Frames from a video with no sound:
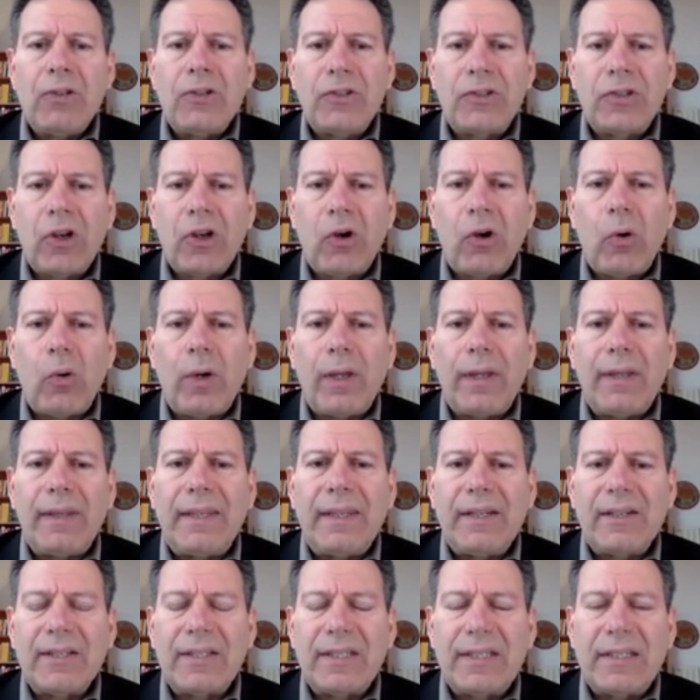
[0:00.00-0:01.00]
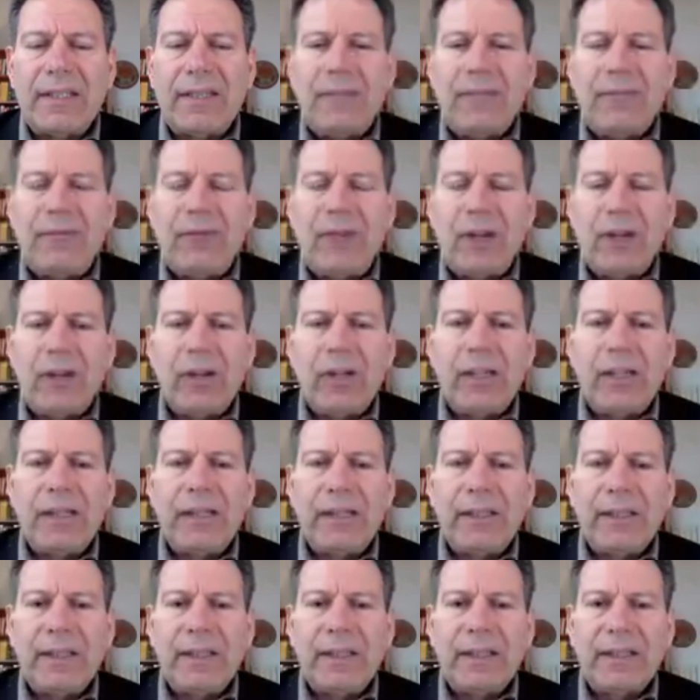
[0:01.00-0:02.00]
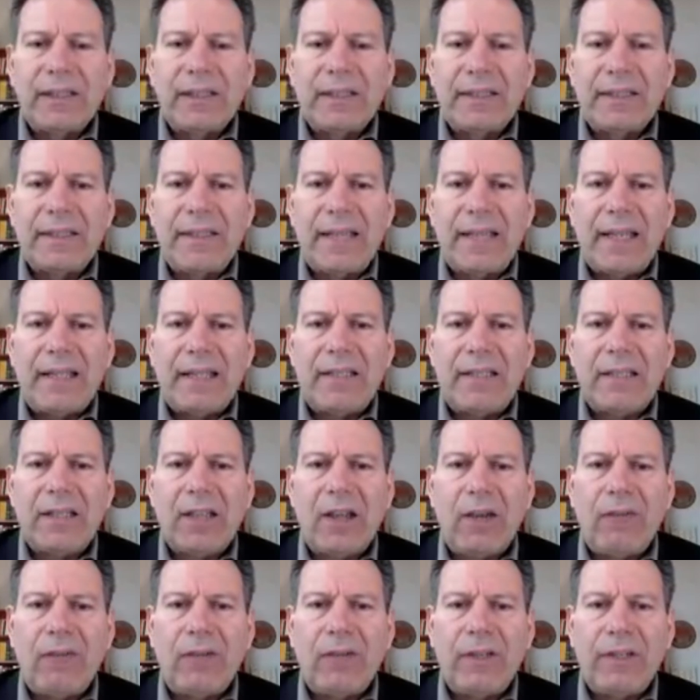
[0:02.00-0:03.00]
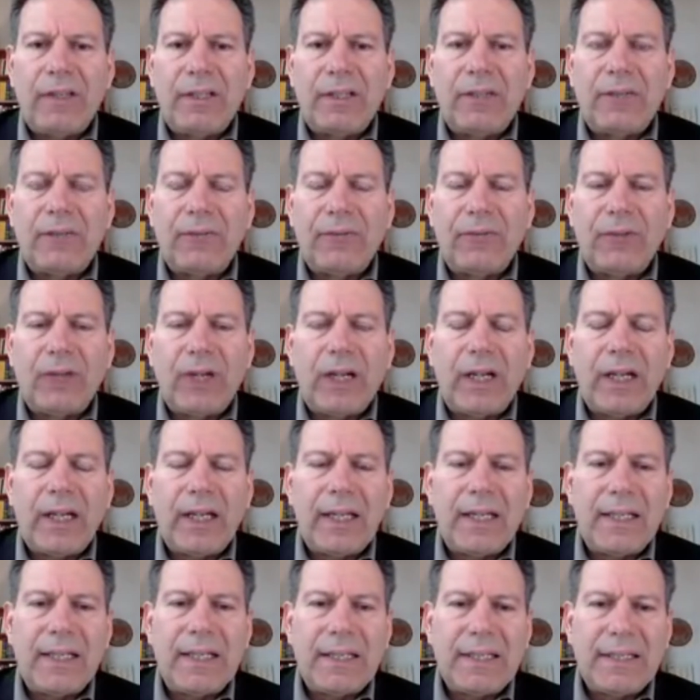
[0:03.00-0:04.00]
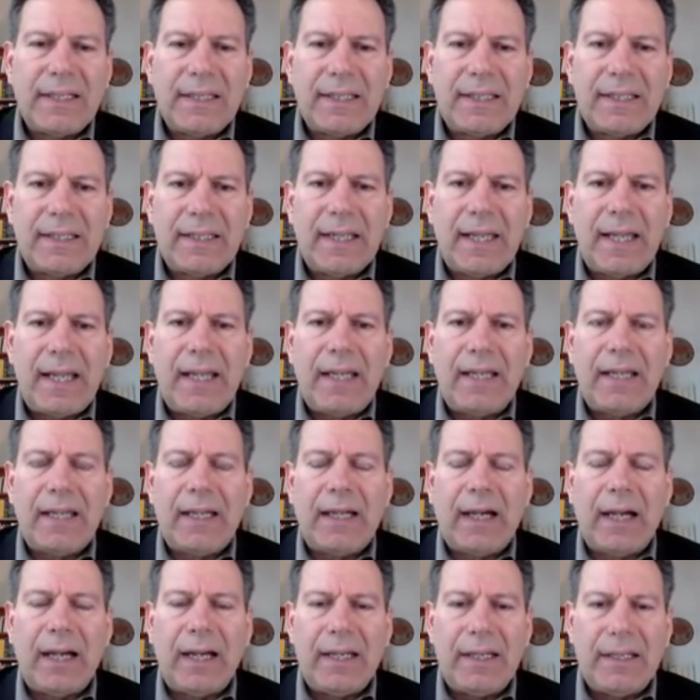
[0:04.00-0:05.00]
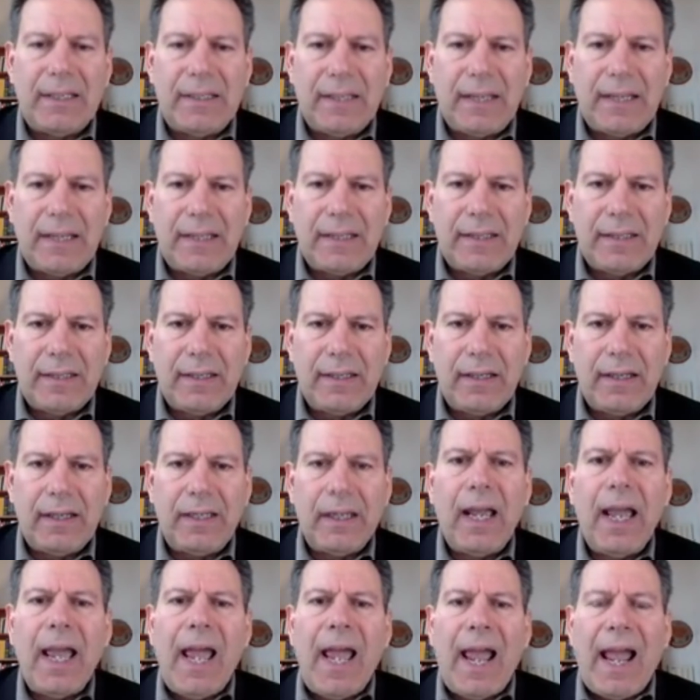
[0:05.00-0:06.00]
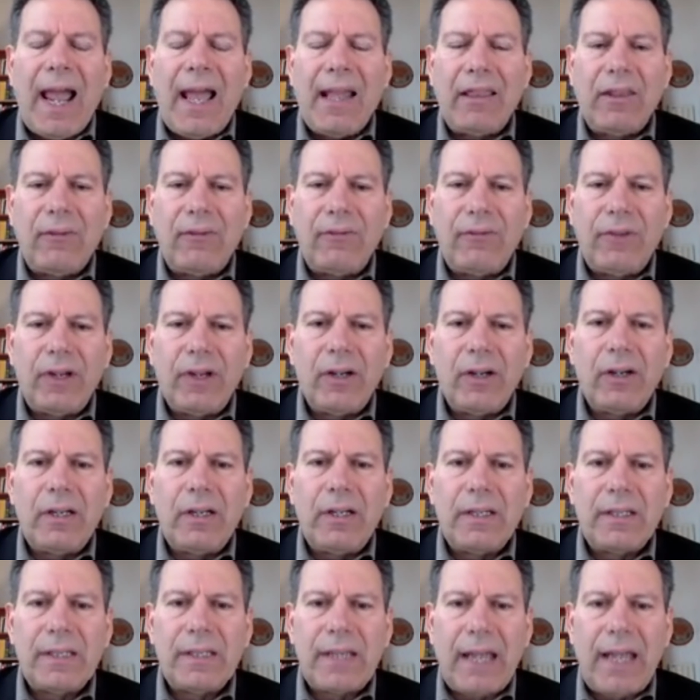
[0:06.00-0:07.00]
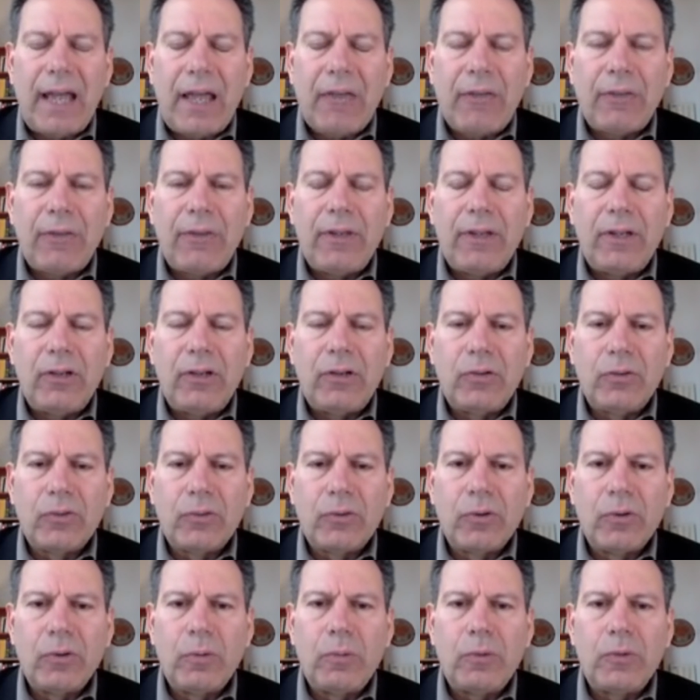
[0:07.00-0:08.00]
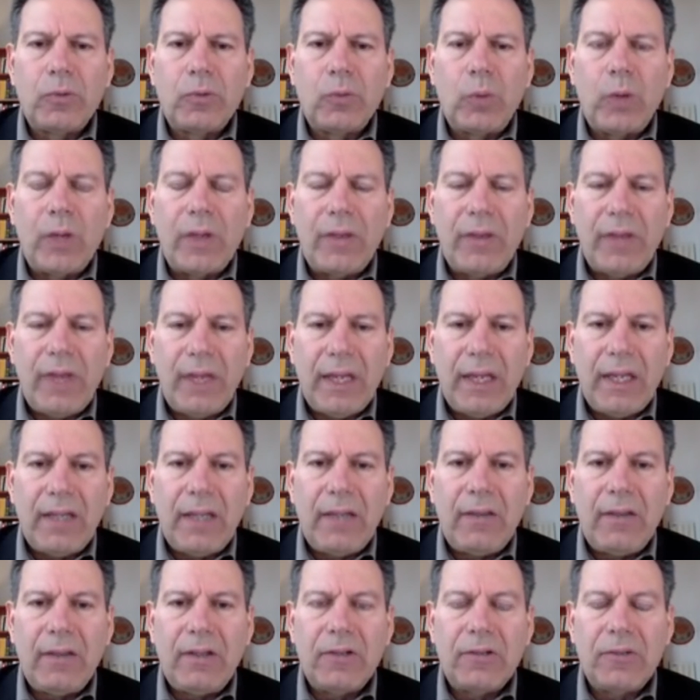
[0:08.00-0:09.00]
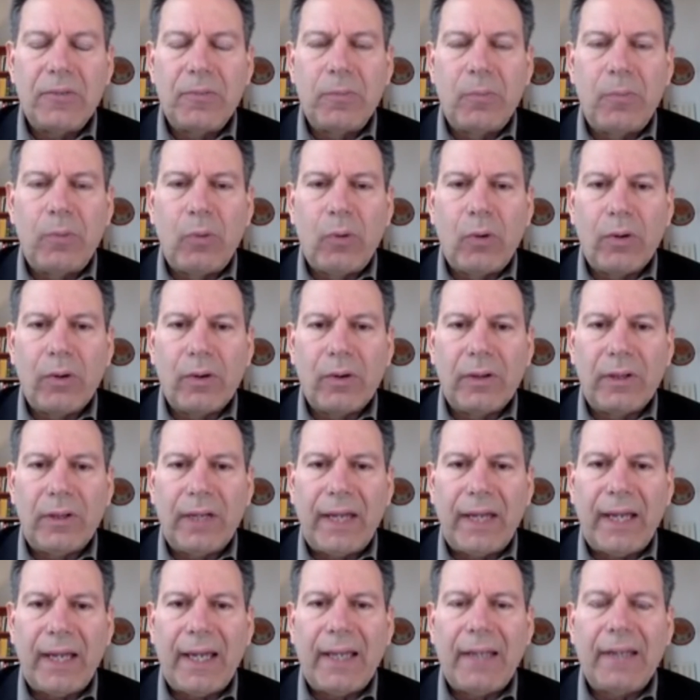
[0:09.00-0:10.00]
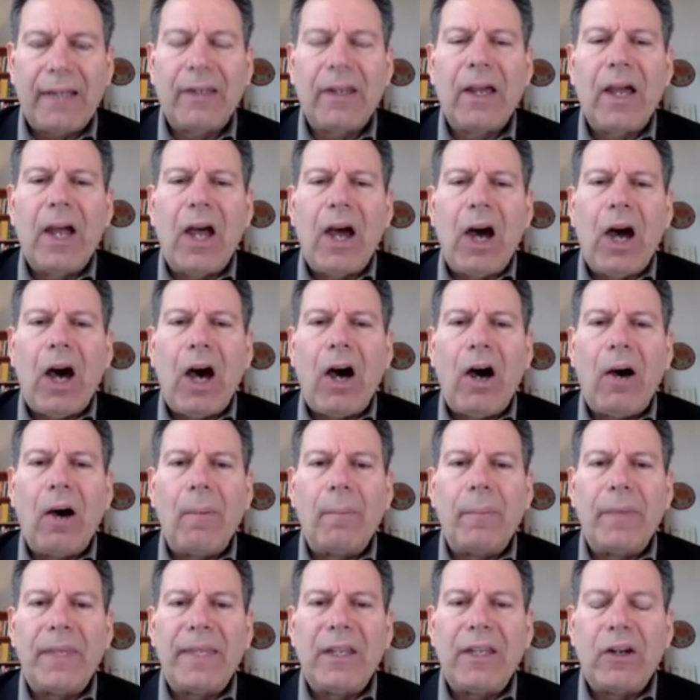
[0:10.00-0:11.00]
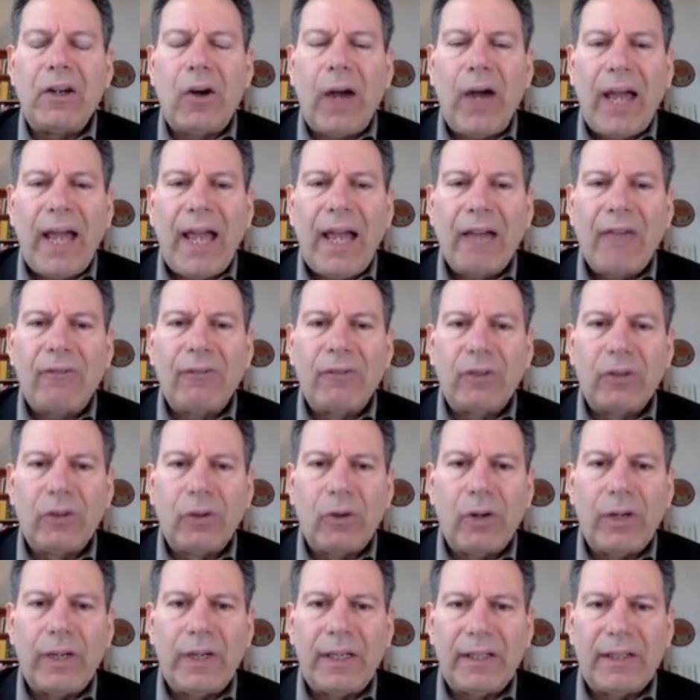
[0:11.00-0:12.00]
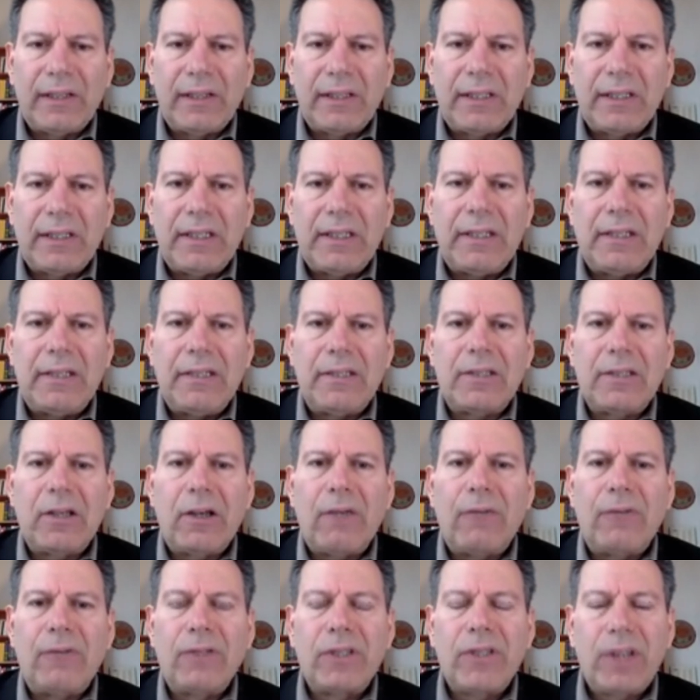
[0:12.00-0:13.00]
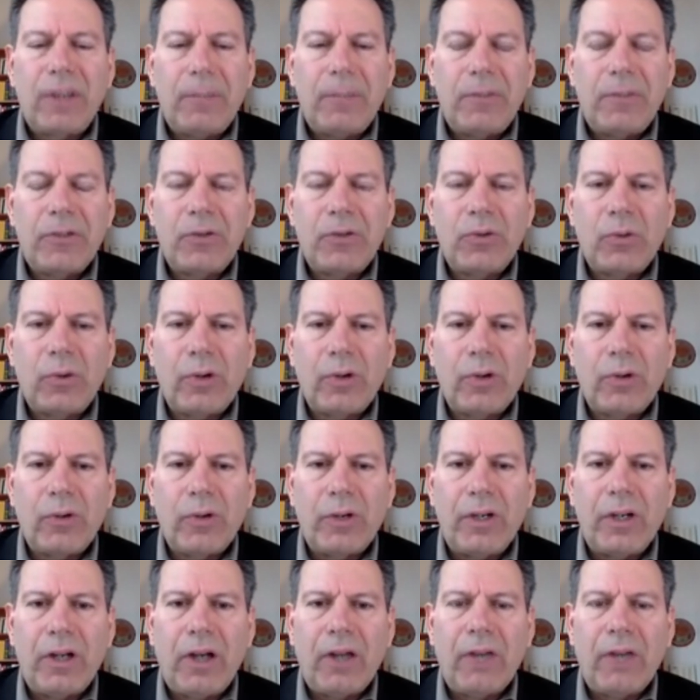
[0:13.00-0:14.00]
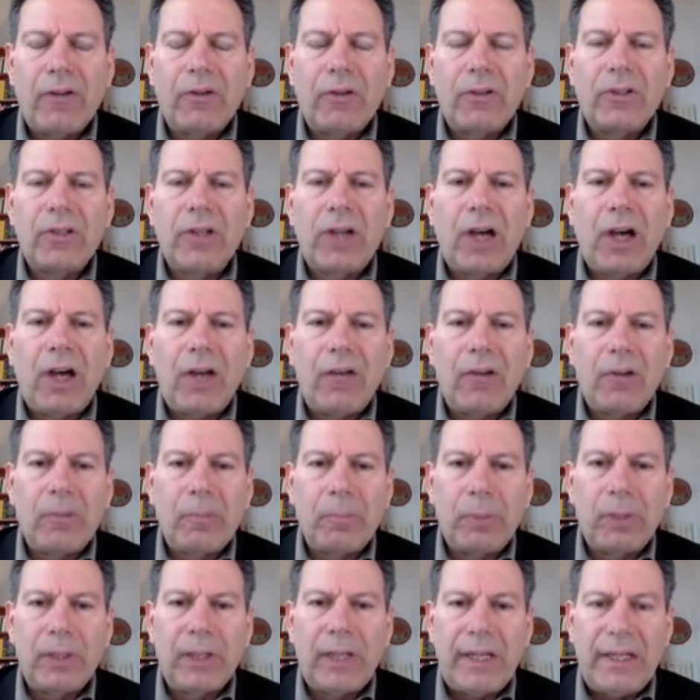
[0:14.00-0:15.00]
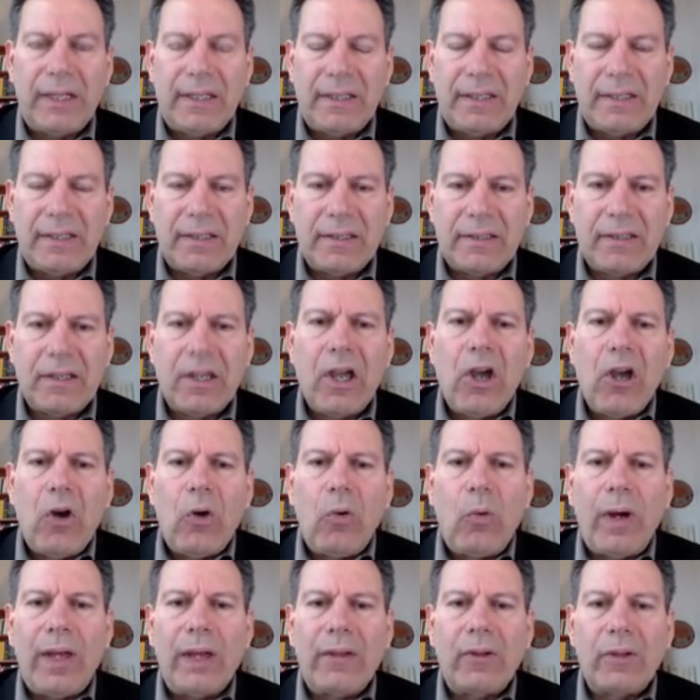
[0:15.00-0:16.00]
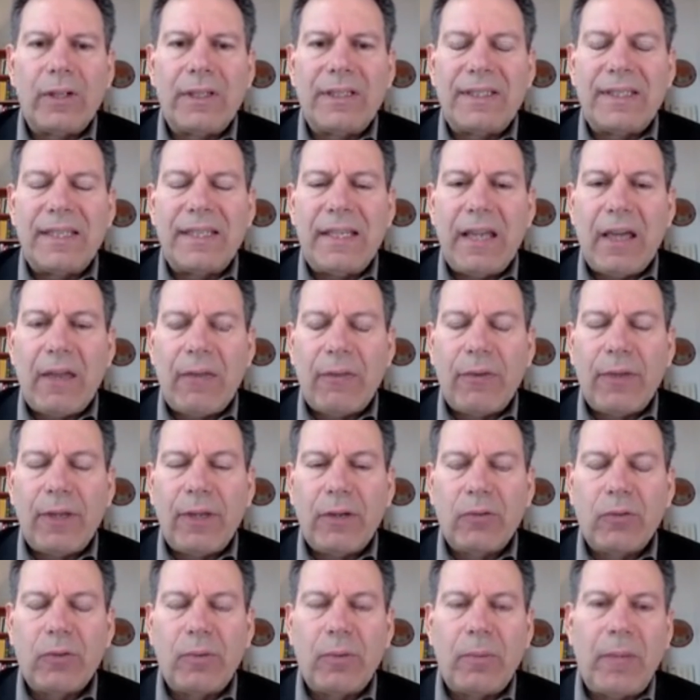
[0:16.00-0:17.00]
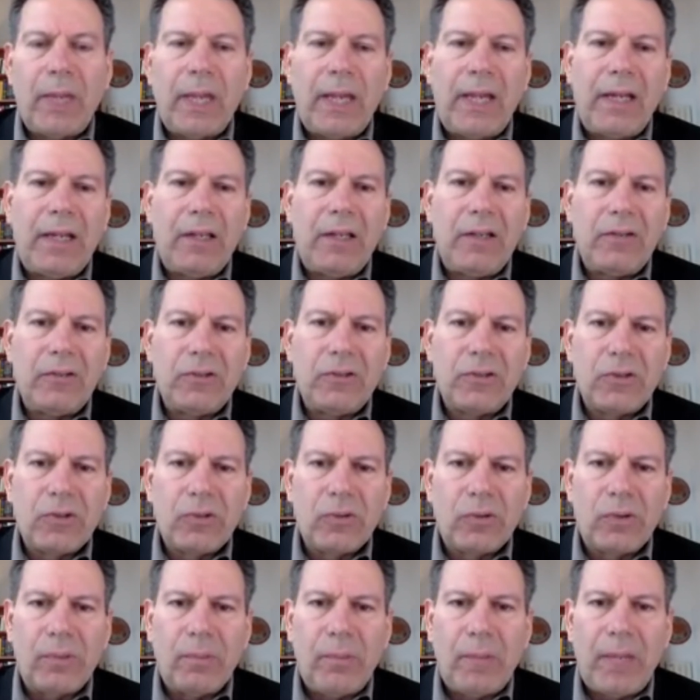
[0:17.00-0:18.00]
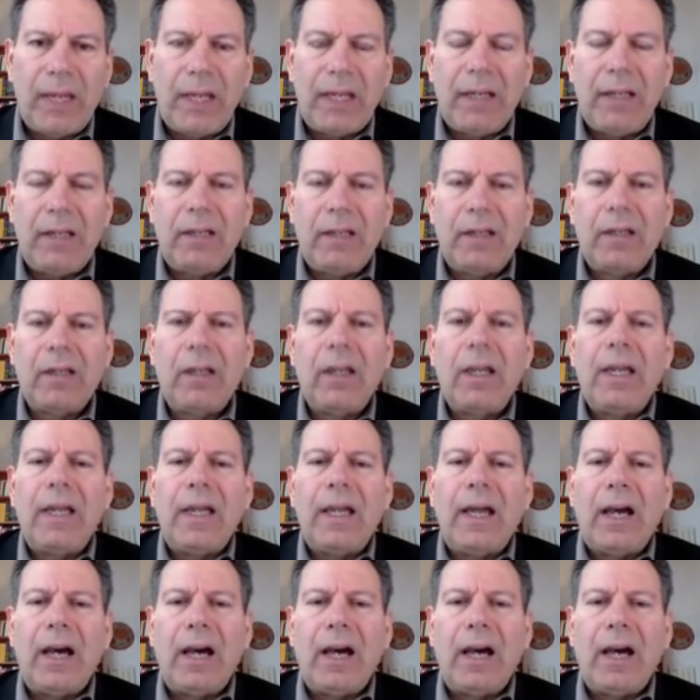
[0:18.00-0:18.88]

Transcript: So there's very little sense of a defined state identity, and the various ethnic groups within this borderland have loyalties of some sort or another to other places, whether it's the ethnic Romanians to Romania,